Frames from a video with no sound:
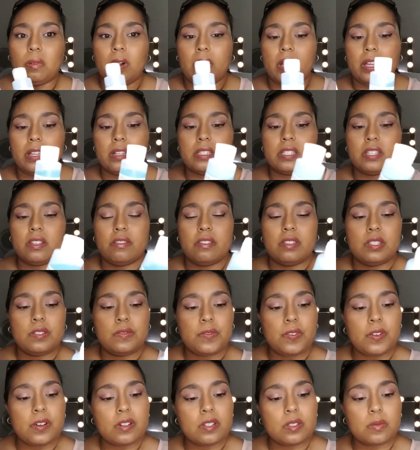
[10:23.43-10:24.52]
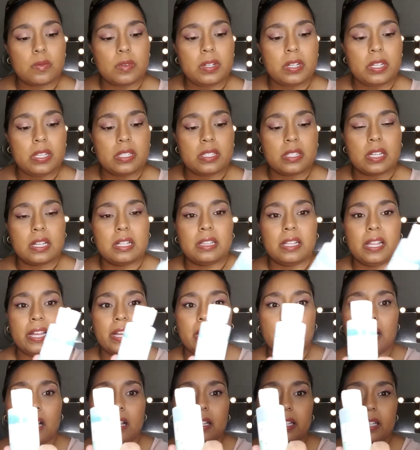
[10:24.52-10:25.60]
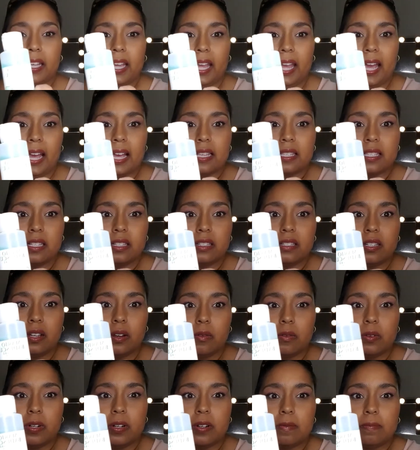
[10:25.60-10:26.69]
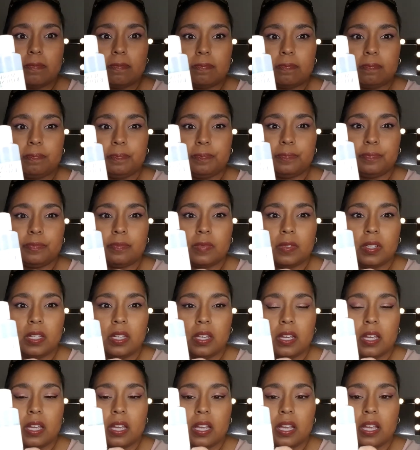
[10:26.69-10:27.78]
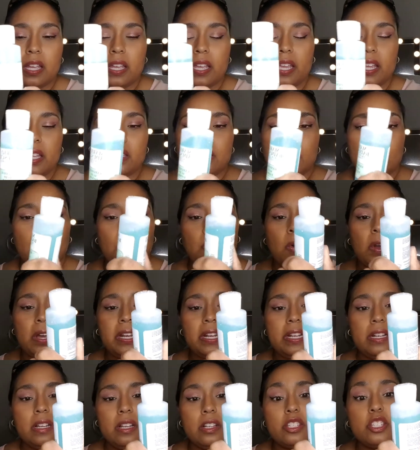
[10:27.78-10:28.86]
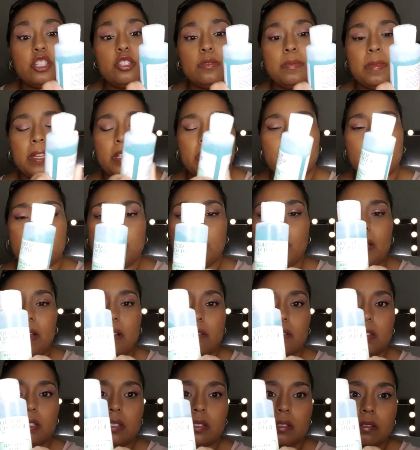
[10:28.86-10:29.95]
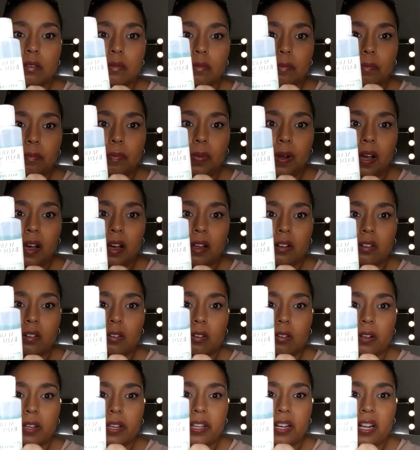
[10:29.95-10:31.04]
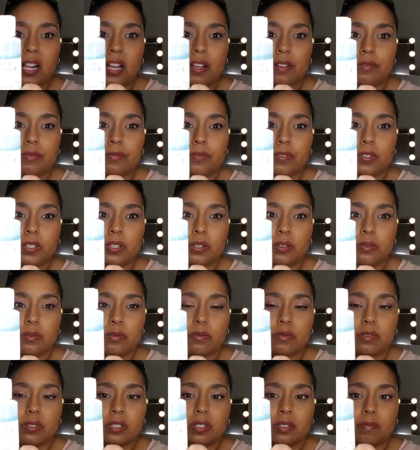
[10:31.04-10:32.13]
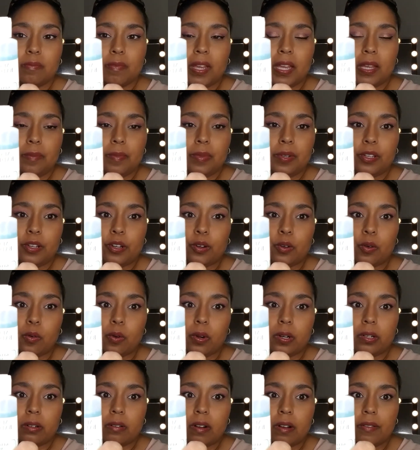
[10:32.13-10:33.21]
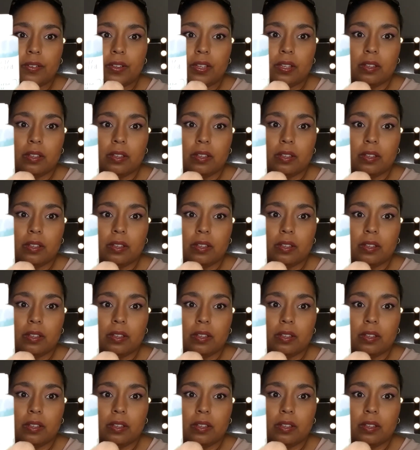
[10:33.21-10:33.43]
So this first one is the Glycolic Acid Toner. It's a 2 ounce bottle, and I've used maybe a quarter of it.